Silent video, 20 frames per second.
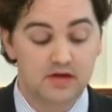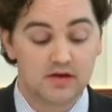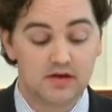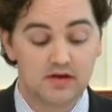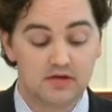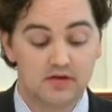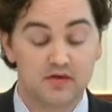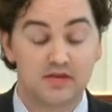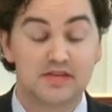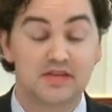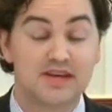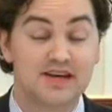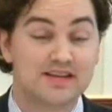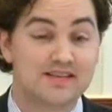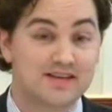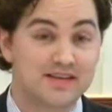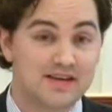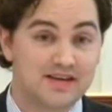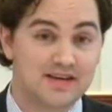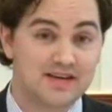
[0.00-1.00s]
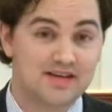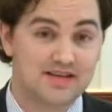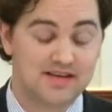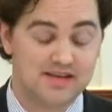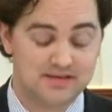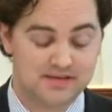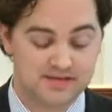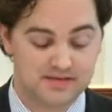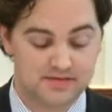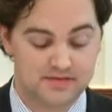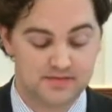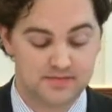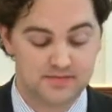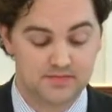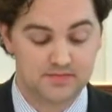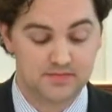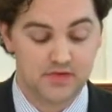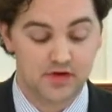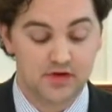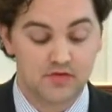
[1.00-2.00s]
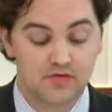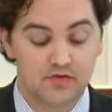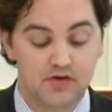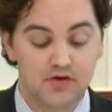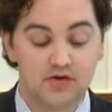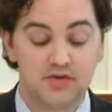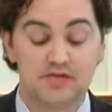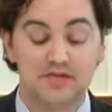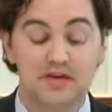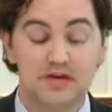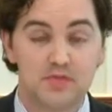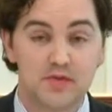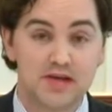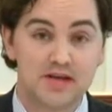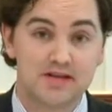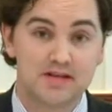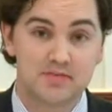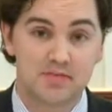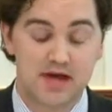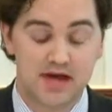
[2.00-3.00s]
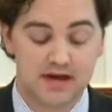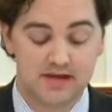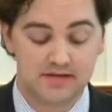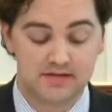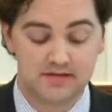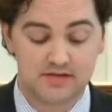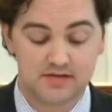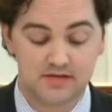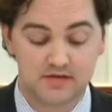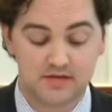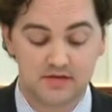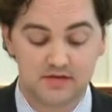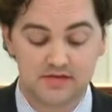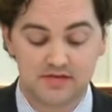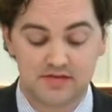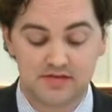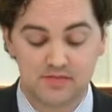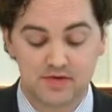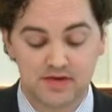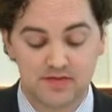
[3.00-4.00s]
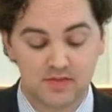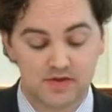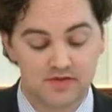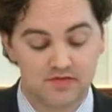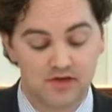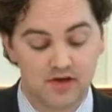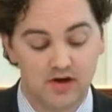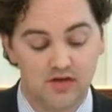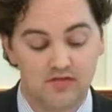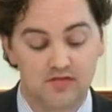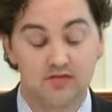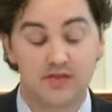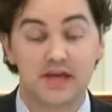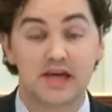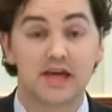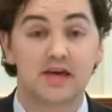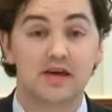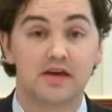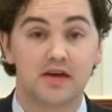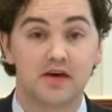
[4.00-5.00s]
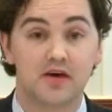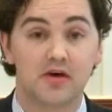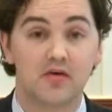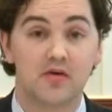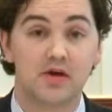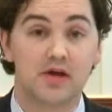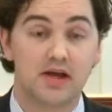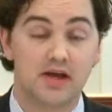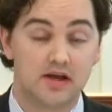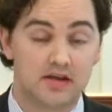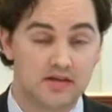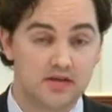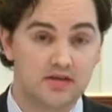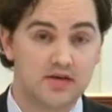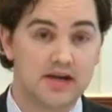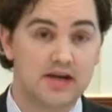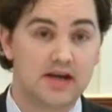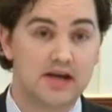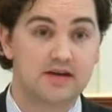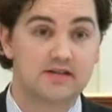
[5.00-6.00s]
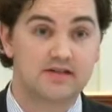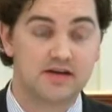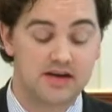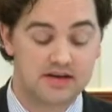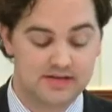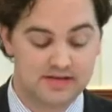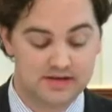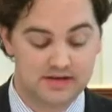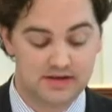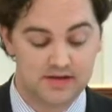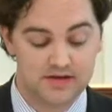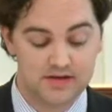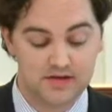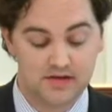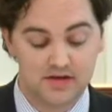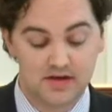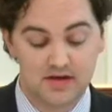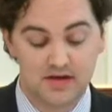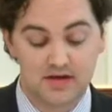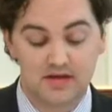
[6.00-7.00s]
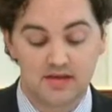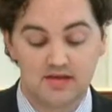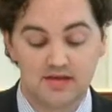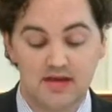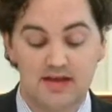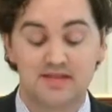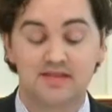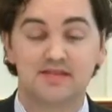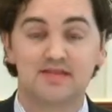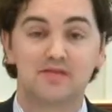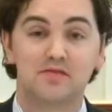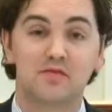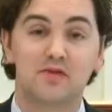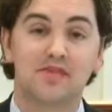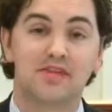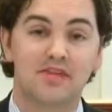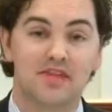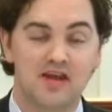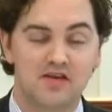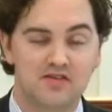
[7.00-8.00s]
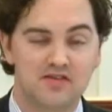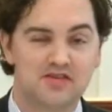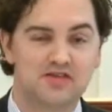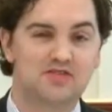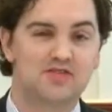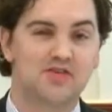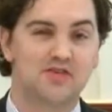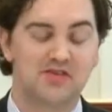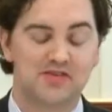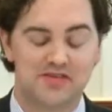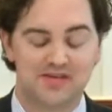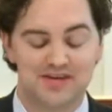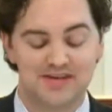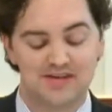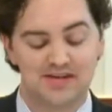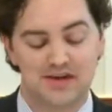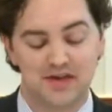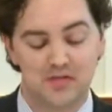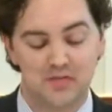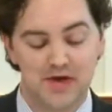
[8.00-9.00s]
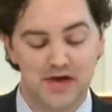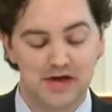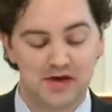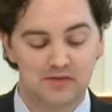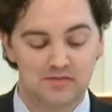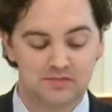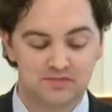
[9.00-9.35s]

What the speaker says: Nursing is key to this. For nursing to be its best, nurses must be involved from the get-go, including HIT. That's what the leverage of nursing is all about.